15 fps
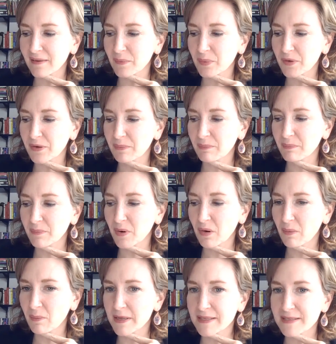were
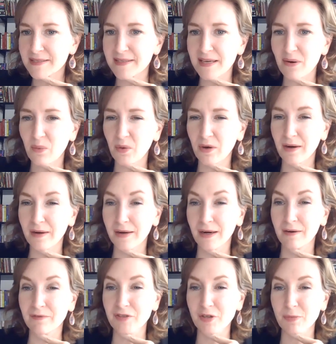moments that were
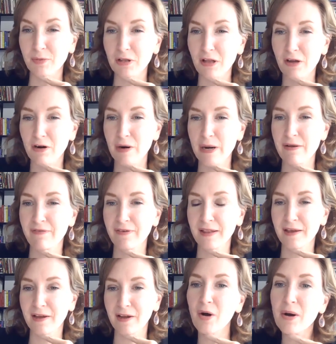uncomfortable, or I felt
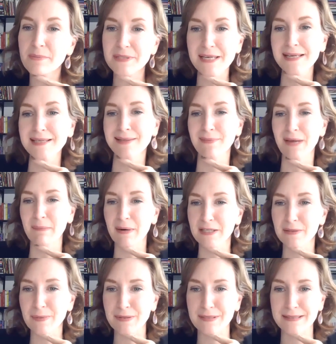like, oh, I'm saying something I'm
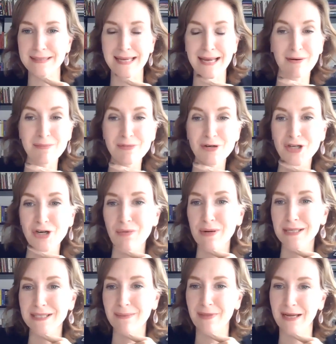not supposed to say, or I'm
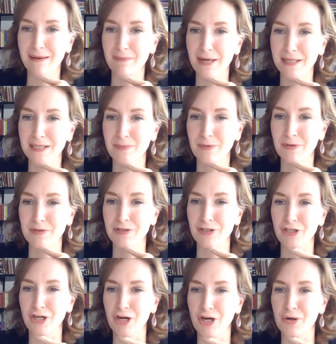showing something I'm not supposed to
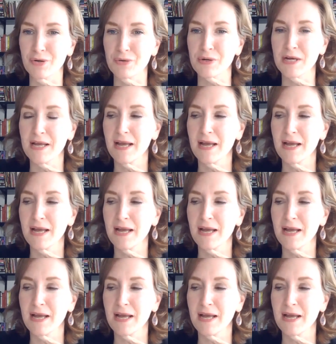show.